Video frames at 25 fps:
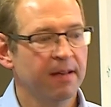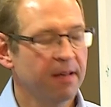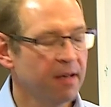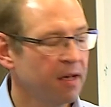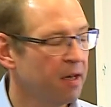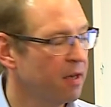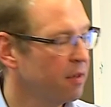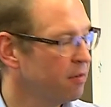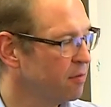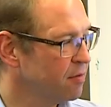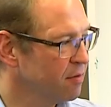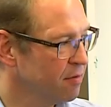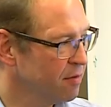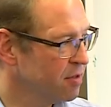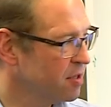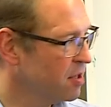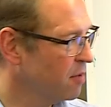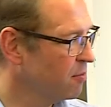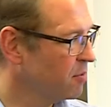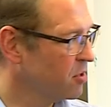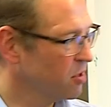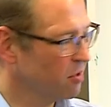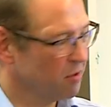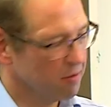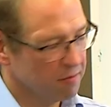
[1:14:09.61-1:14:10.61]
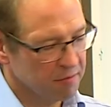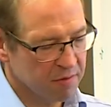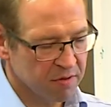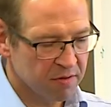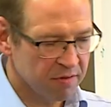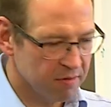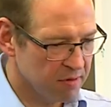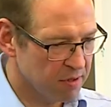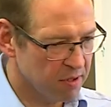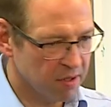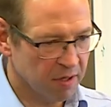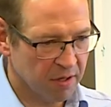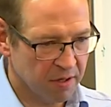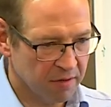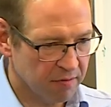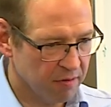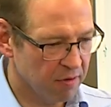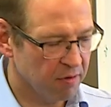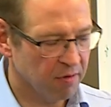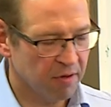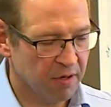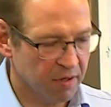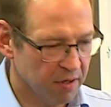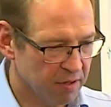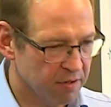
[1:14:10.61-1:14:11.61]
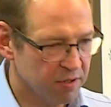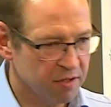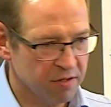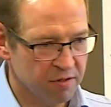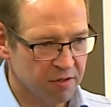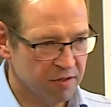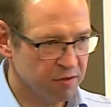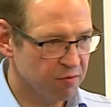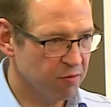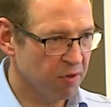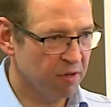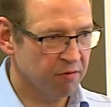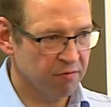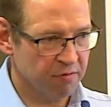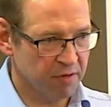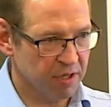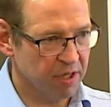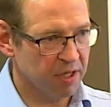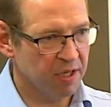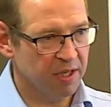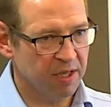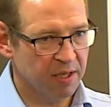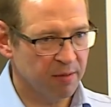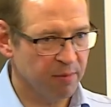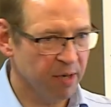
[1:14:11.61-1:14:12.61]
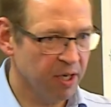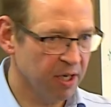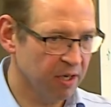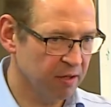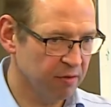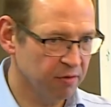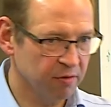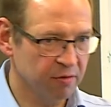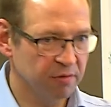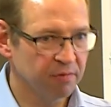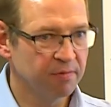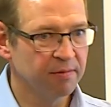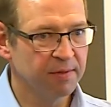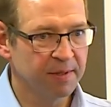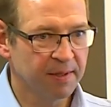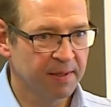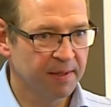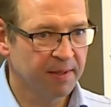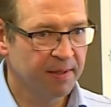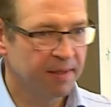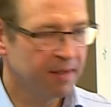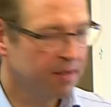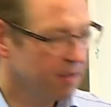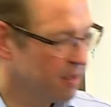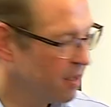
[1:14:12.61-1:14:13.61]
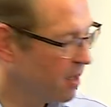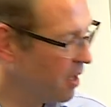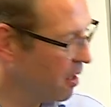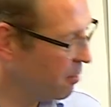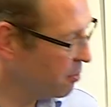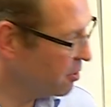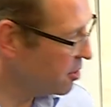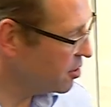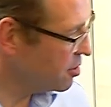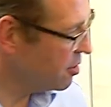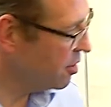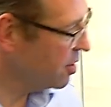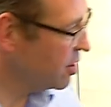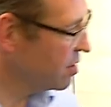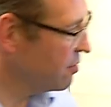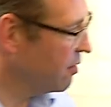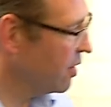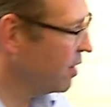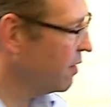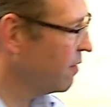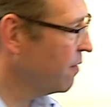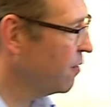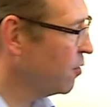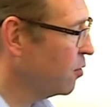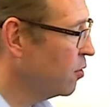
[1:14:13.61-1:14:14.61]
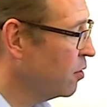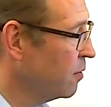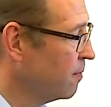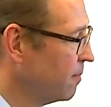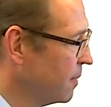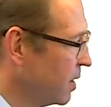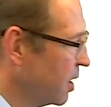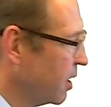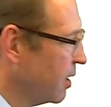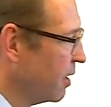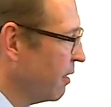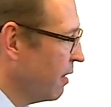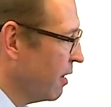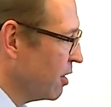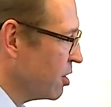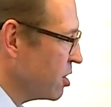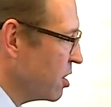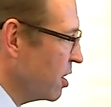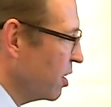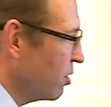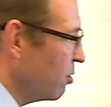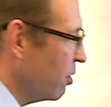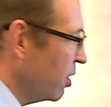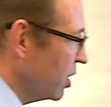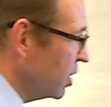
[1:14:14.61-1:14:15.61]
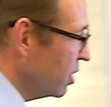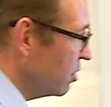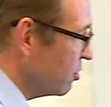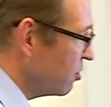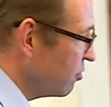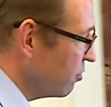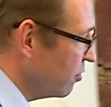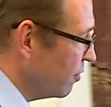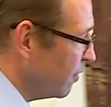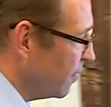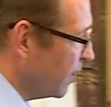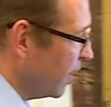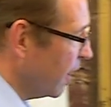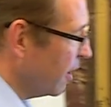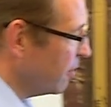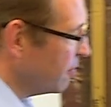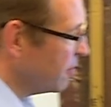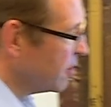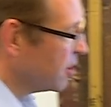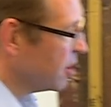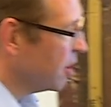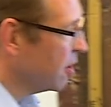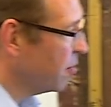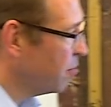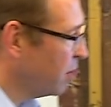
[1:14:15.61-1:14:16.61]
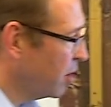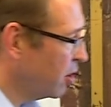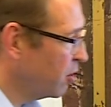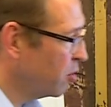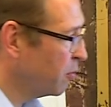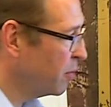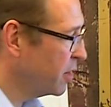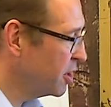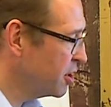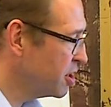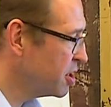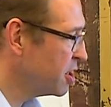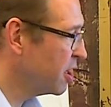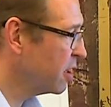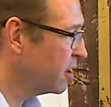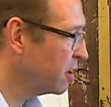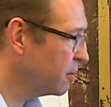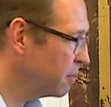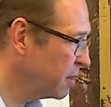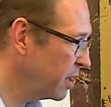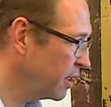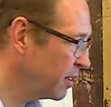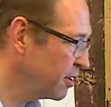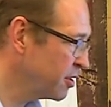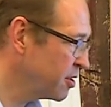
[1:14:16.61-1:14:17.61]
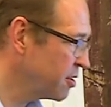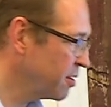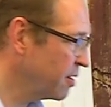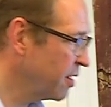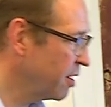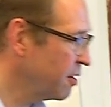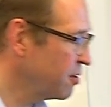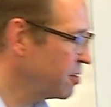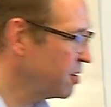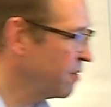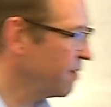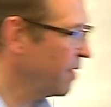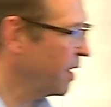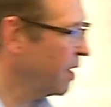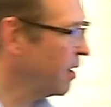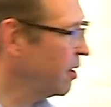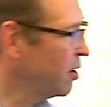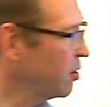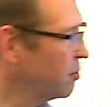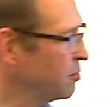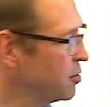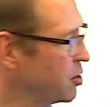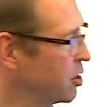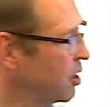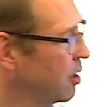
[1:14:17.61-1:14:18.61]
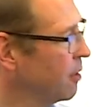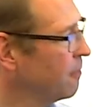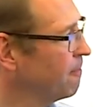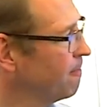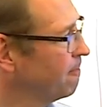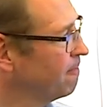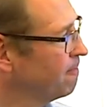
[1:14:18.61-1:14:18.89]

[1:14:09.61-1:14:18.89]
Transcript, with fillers: And sometimes, you know, you've got clients who just won't read an email or a couple of sides of A4, and they're actually quite useful for that. So by all means, send them links to those if that helps you.